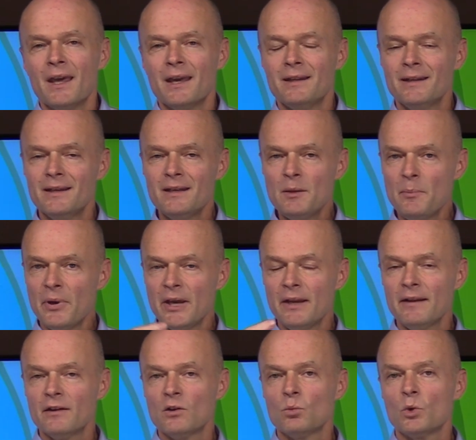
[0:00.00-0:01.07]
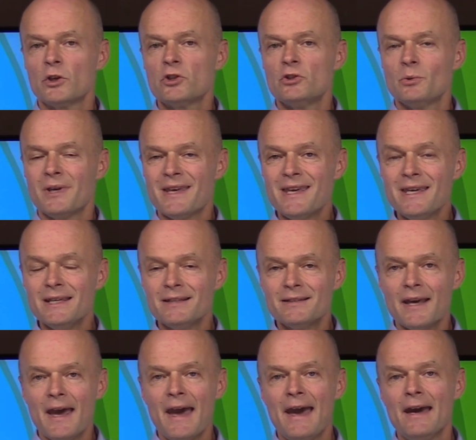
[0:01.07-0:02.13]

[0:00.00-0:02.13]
And then depending on what you eat